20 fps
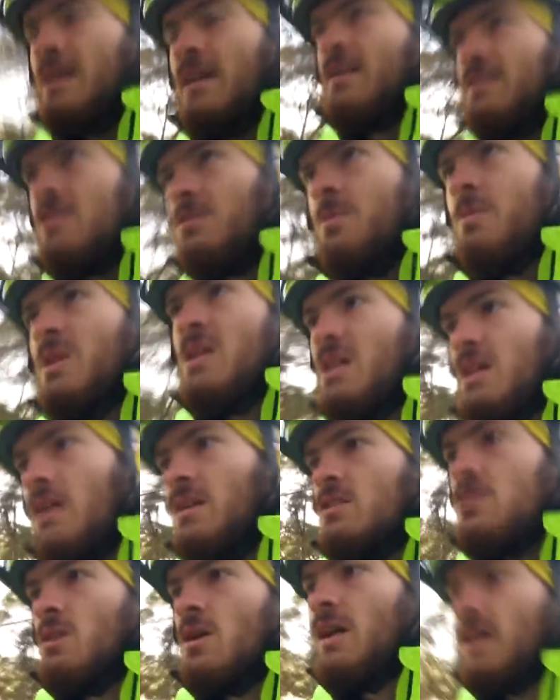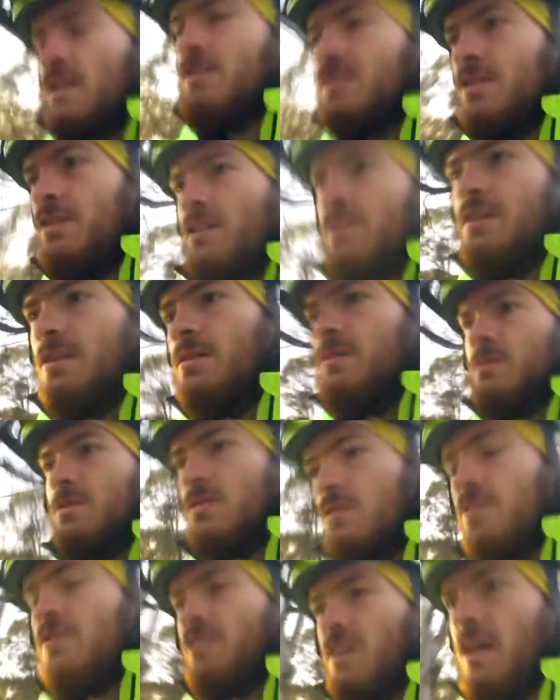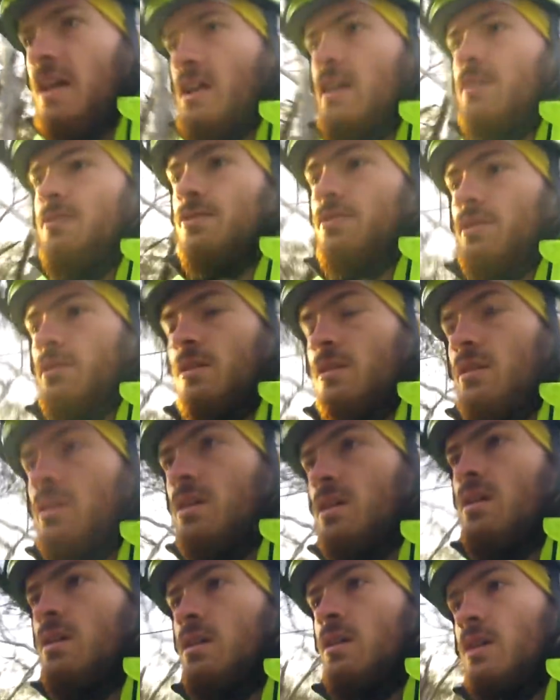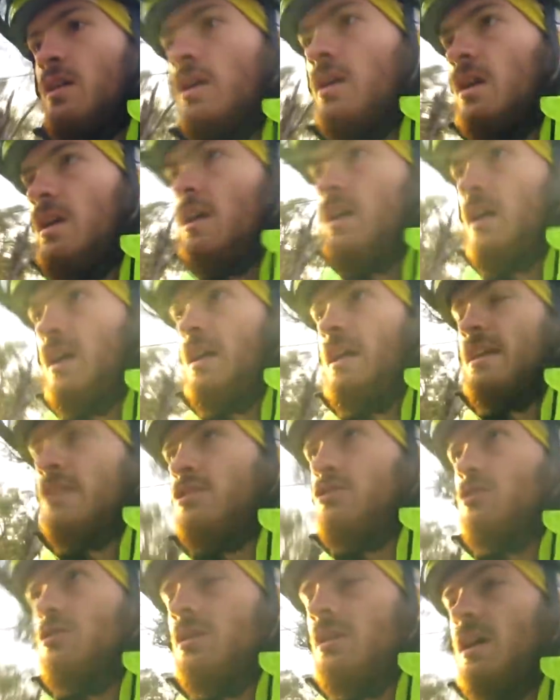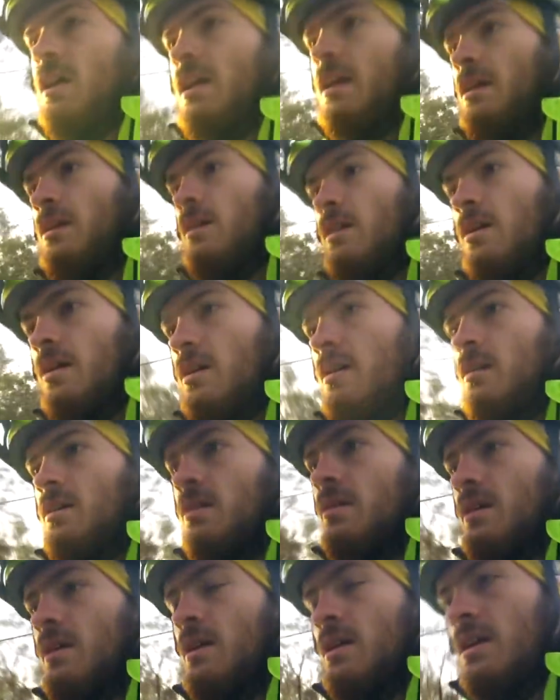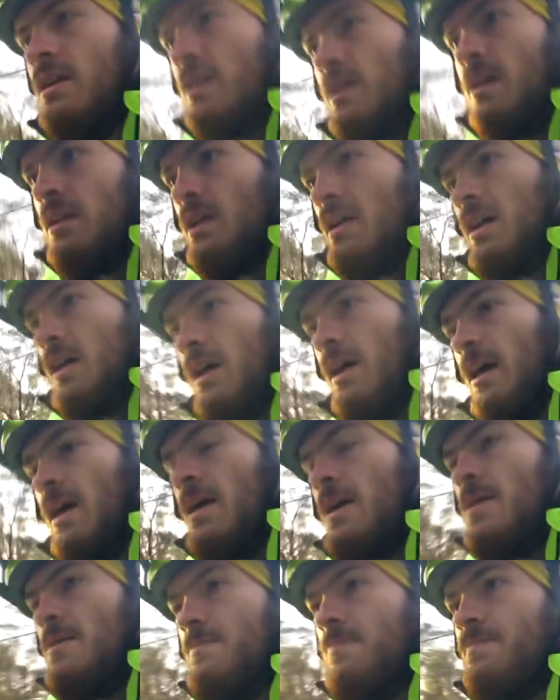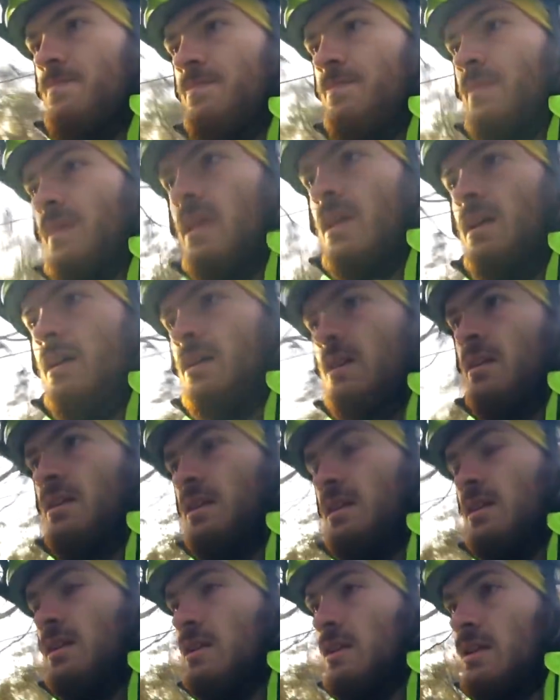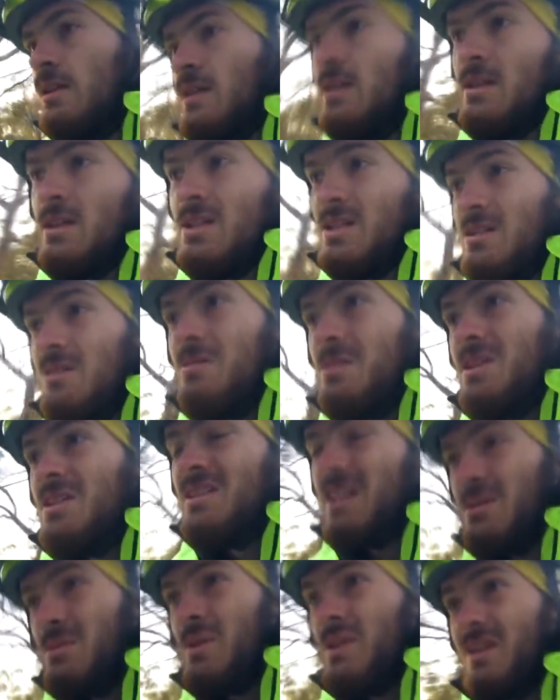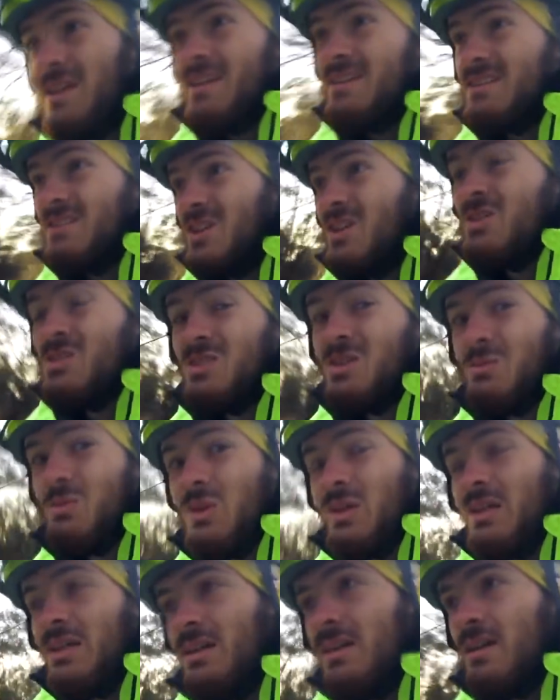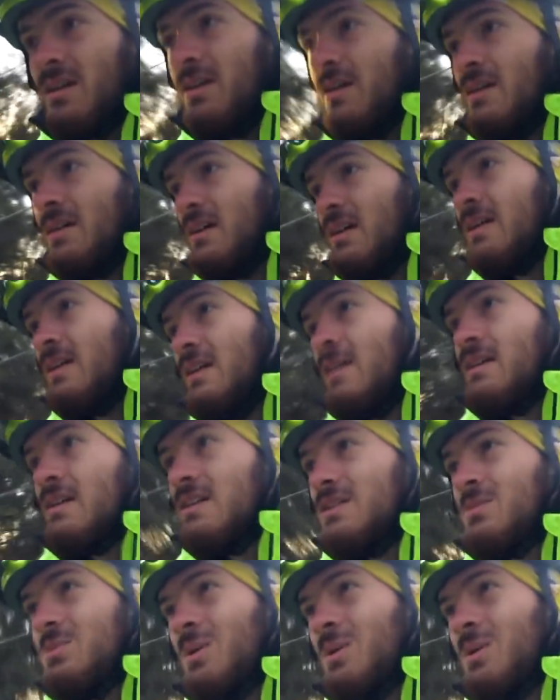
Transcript: and to me, I try to stay for an extra night um, because that way you get to know someone. Because